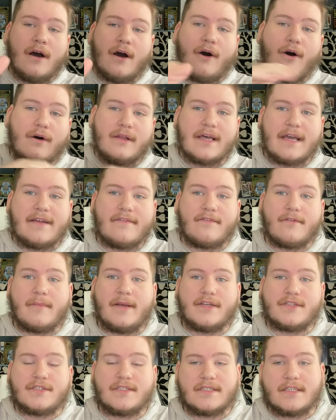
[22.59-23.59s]
All that
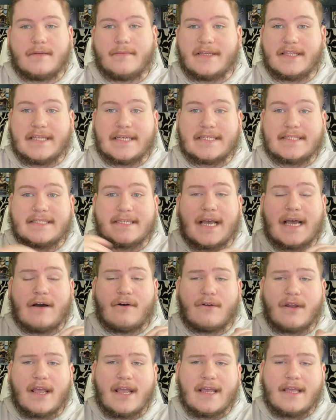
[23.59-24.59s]
information is going to be linked
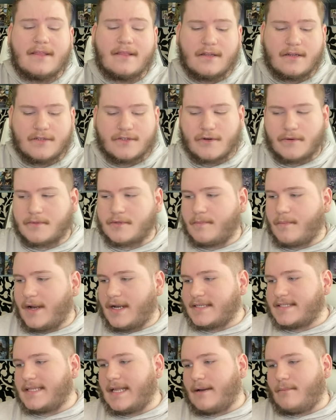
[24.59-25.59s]
down in the description
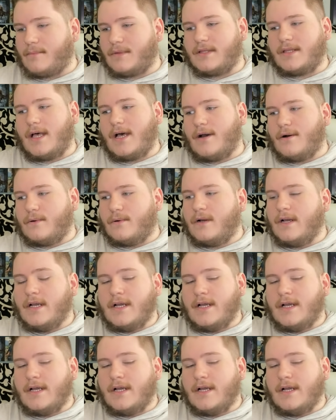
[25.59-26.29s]
box down below.